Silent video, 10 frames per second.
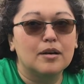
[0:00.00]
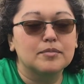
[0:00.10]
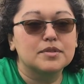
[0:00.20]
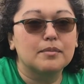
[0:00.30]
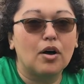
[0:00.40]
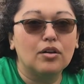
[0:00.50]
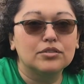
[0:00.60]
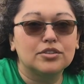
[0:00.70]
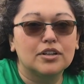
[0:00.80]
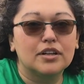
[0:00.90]
some
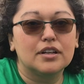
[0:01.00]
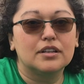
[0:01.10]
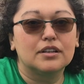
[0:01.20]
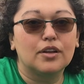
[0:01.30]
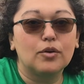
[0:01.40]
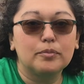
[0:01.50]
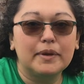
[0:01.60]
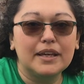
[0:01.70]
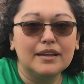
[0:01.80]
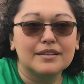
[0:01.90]
Altra Lone
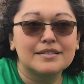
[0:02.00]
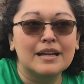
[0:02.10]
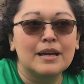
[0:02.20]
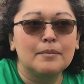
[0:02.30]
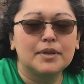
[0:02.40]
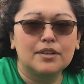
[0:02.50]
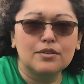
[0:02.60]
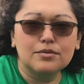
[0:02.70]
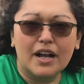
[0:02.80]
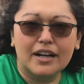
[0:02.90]
Peaks, but
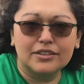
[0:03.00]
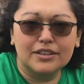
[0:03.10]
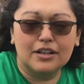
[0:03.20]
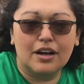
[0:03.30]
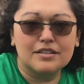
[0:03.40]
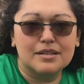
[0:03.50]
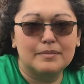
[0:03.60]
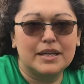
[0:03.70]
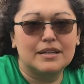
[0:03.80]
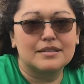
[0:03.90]
those were actually causing
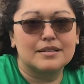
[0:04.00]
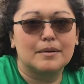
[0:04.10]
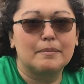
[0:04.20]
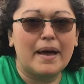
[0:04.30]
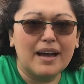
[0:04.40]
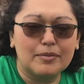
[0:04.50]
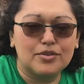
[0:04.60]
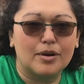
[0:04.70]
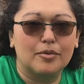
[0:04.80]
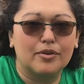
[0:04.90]
me some back
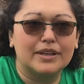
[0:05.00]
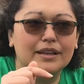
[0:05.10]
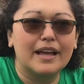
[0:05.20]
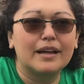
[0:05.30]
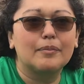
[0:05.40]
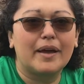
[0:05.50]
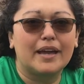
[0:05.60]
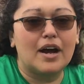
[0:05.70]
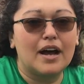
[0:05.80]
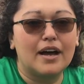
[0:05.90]
trouble and leg
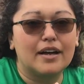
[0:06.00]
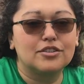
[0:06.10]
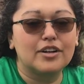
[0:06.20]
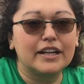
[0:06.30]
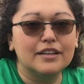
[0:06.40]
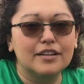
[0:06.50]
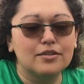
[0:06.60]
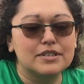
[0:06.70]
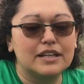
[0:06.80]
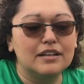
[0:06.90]
pain. I traded
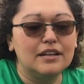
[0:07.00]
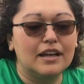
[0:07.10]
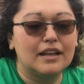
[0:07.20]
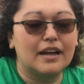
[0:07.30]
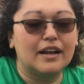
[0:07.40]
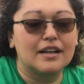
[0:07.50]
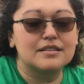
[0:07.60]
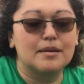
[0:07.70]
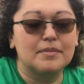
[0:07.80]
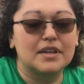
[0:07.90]
those in and I got
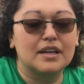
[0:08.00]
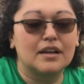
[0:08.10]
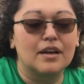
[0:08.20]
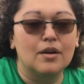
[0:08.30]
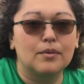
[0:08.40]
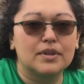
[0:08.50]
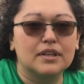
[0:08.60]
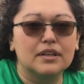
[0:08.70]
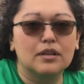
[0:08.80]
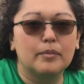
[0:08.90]
something with
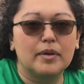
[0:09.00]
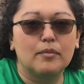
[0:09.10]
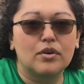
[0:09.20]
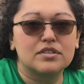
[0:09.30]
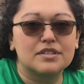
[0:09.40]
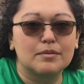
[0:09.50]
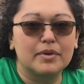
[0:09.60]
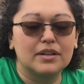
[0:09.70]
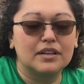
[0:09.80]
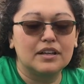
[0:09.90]
a little bit more
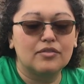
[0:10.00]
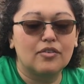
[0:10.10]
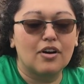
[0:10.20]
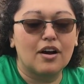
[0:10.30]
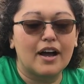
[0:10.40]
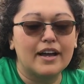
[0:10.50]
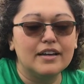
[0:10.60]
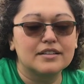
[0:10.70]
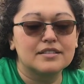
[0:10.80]
stability for our hikes.